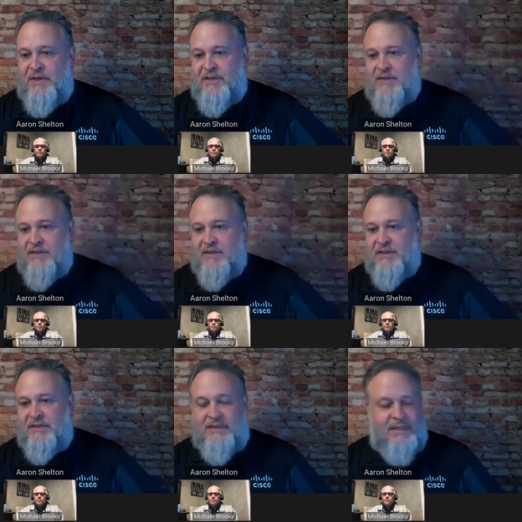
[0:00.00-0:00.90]
feature.
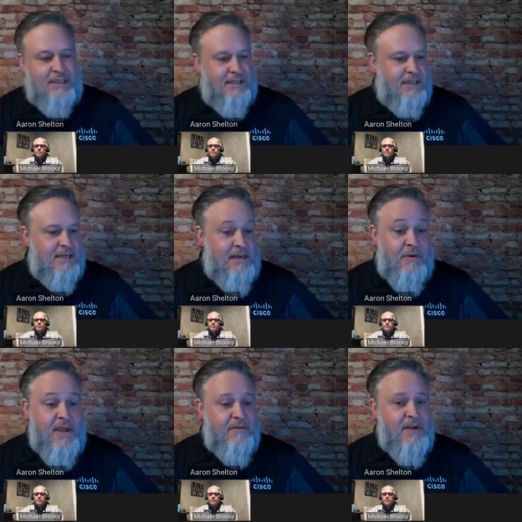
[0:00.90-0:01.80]
Uh,
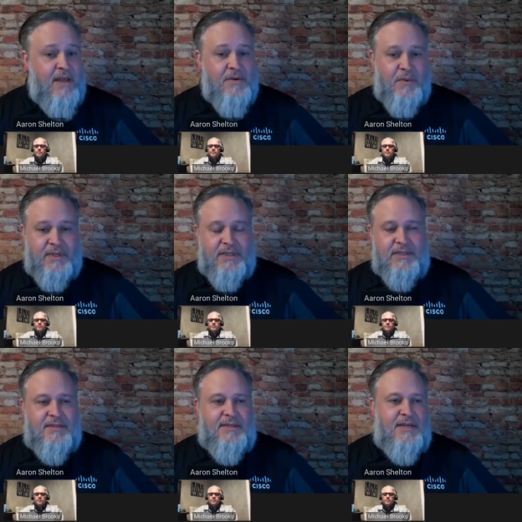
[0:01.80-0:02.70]
now we have another one
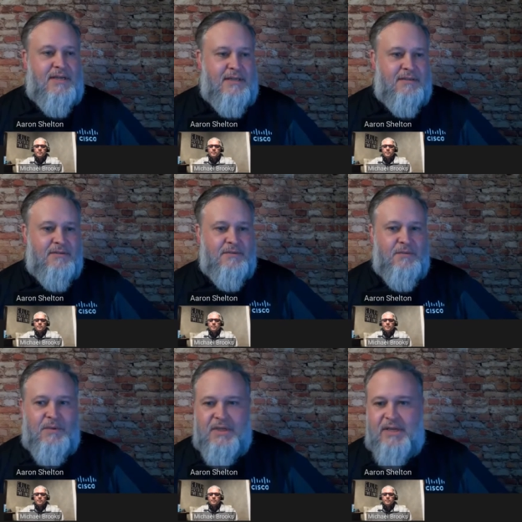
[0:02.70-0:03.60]
that's uh,
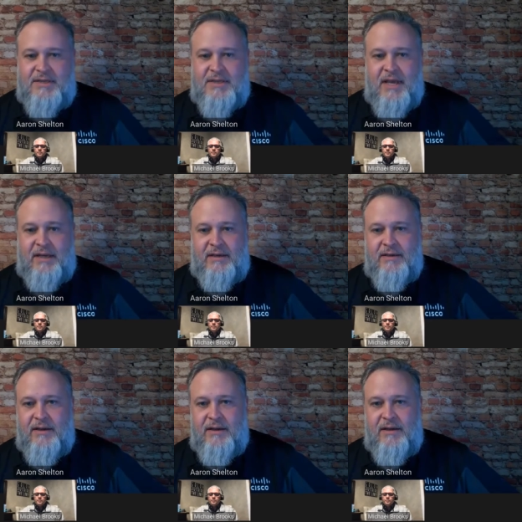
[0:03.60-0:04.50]
really
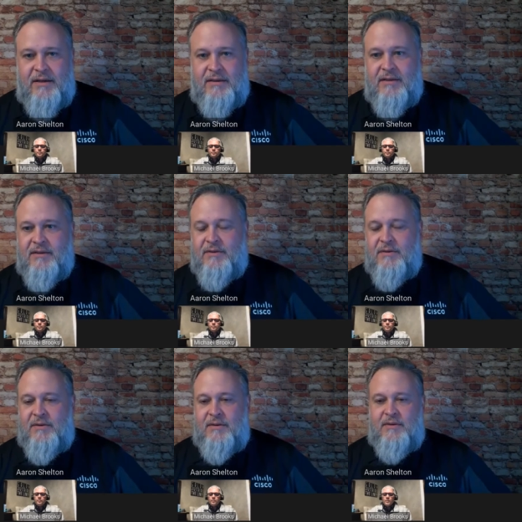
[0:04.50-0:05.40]
exciting. Uh,
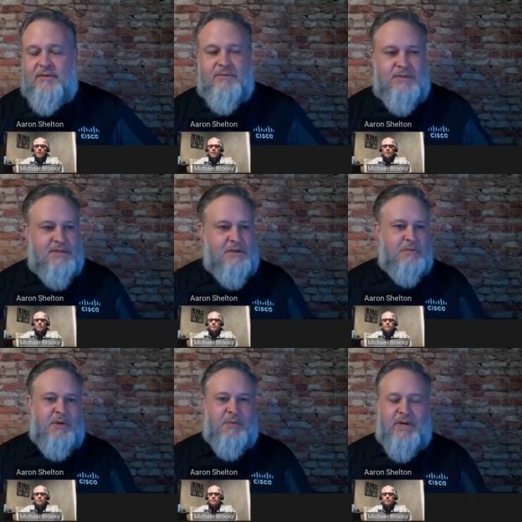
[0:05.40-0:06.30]

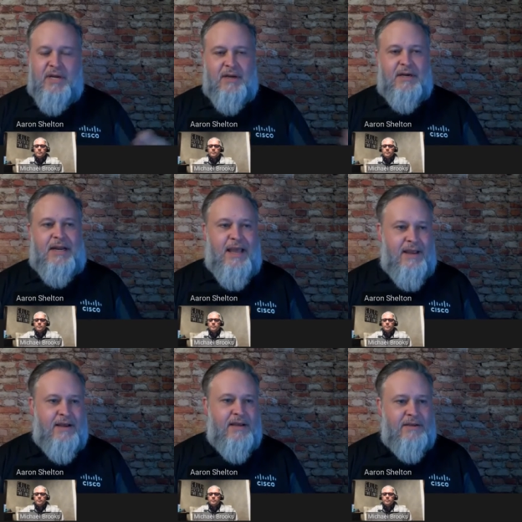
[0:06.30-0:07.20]
Cisco's been working on an
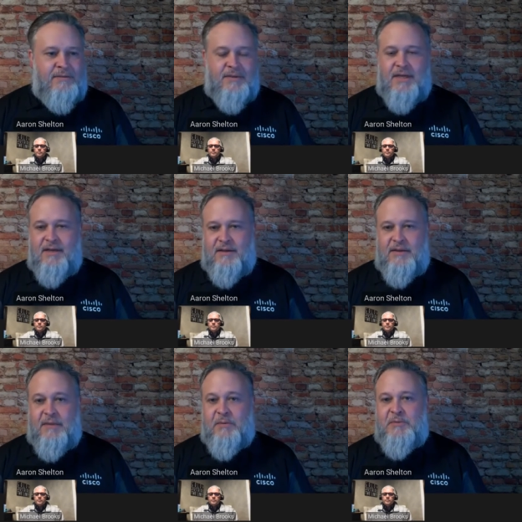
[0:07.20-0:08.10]
AI
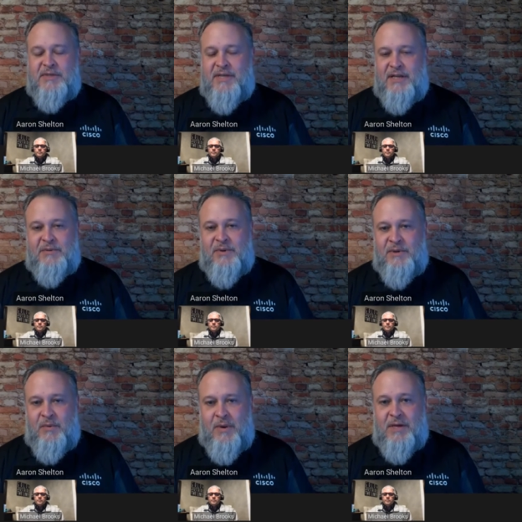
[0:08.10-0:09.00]
uh, implementation
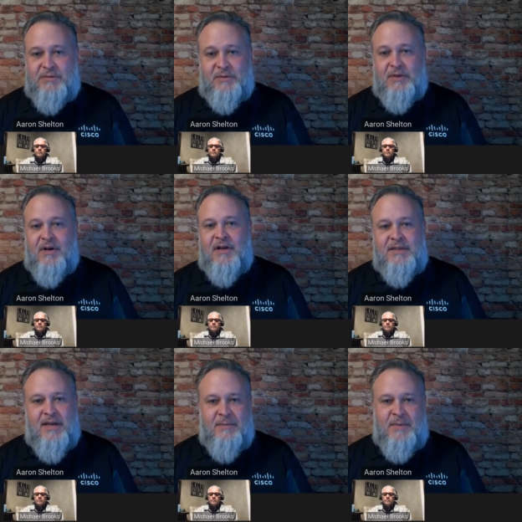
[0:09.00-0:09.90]
within WebEx for a long
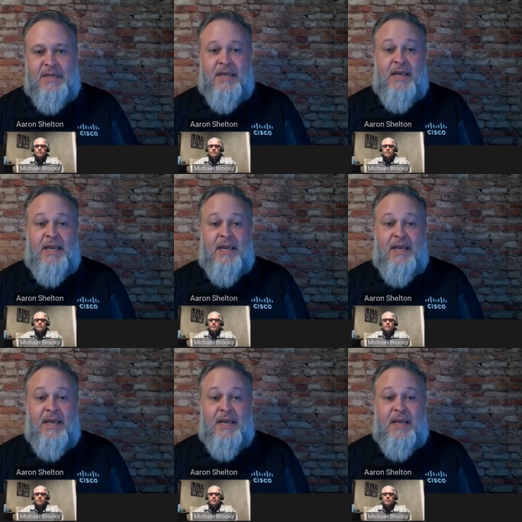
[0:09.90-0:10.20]
time,